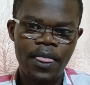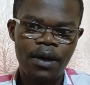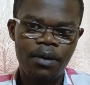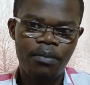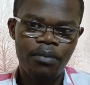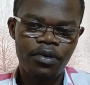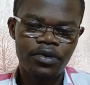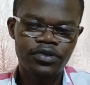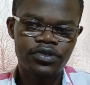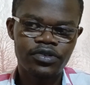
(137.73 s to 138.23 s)

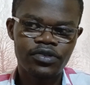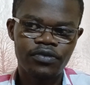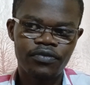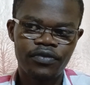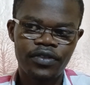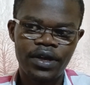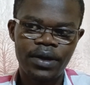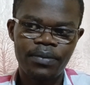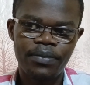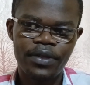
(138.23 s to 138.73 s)
Most of
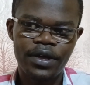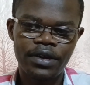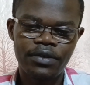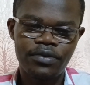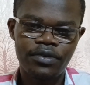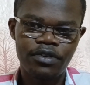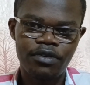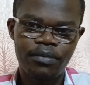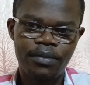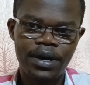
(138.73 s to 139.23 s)
them that we
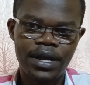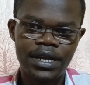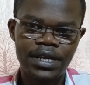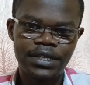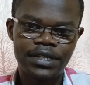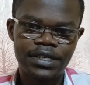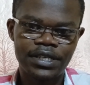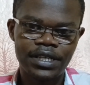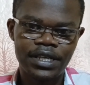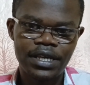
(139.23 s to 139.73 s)
normally
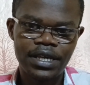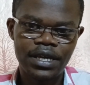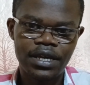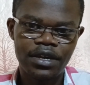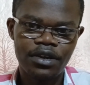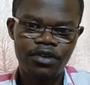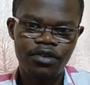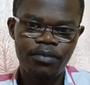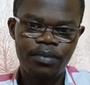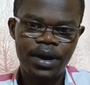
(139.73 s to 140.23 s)
see
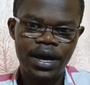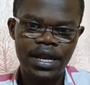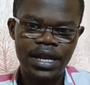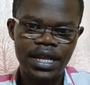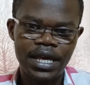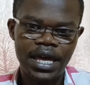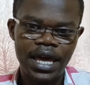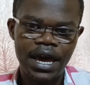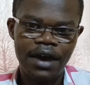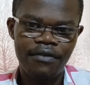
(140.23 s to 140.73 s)

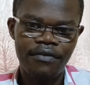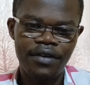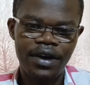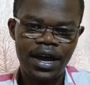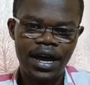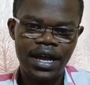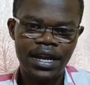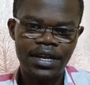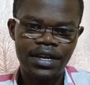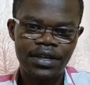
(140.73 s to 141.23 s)
normally have
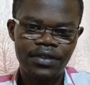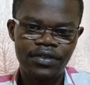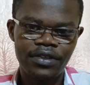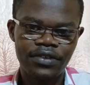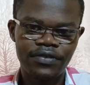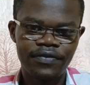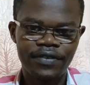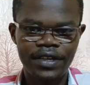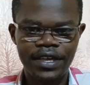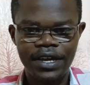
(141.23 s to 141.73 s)
had this
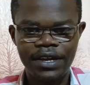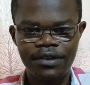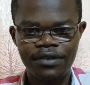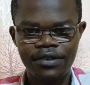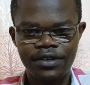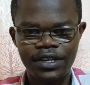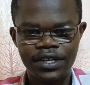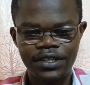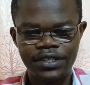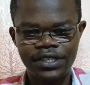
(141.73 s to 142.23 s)
vaginal
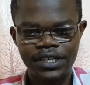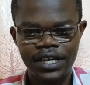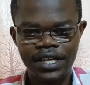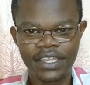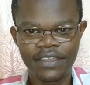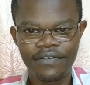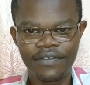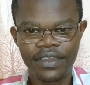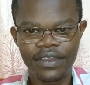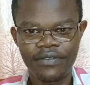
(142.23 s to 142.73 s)
discharge
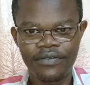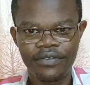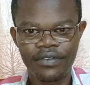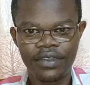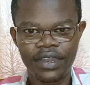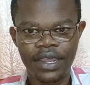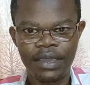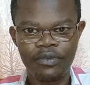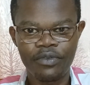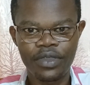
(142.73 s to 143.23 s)
even
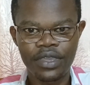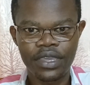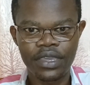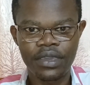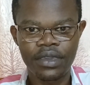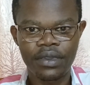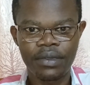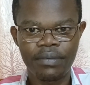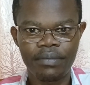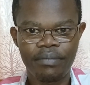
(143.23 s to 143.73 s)
for a week,
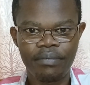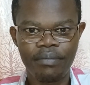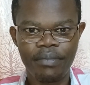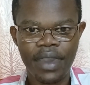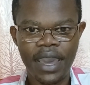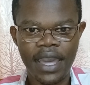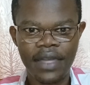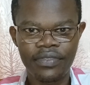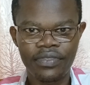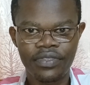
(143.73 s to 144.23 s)

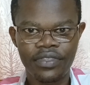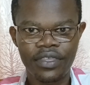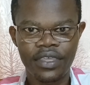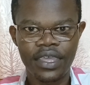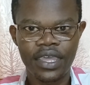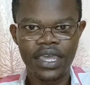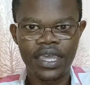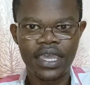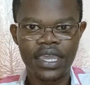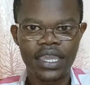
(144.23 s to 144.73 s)
month,
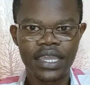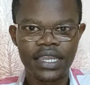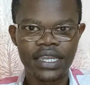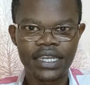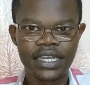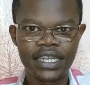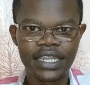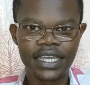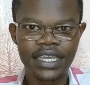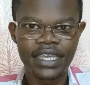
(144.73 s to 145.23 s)

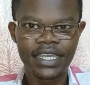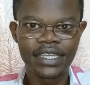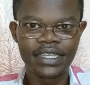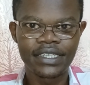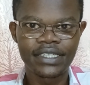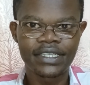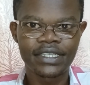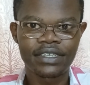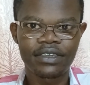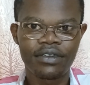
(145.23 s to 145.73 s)

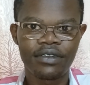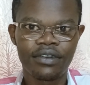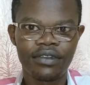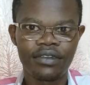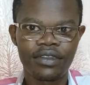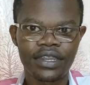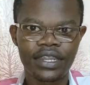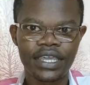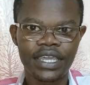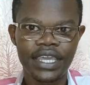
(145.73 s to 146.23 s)
days,
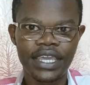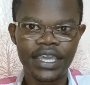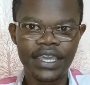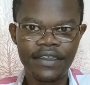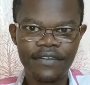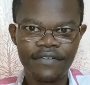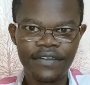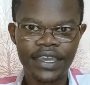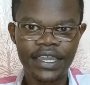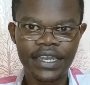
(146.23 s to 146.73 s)
or
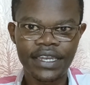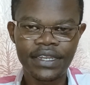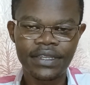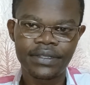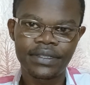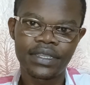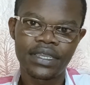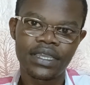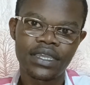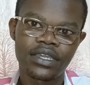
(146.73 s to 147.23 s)
even
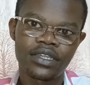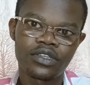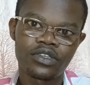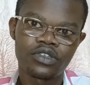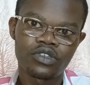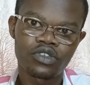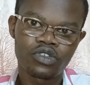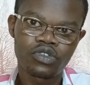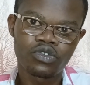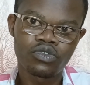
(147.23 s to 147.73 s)

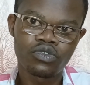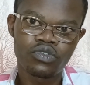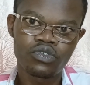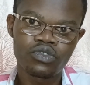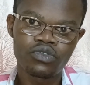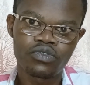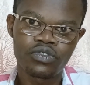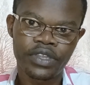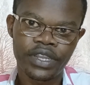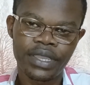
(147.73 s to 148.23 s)
2
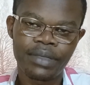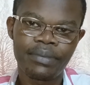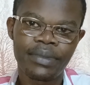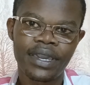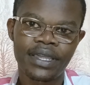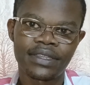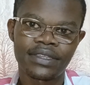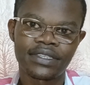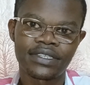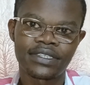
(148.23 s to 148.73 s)
to 3
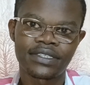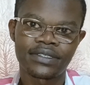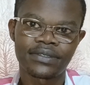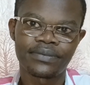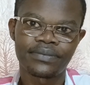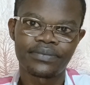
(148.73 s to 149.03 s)
months.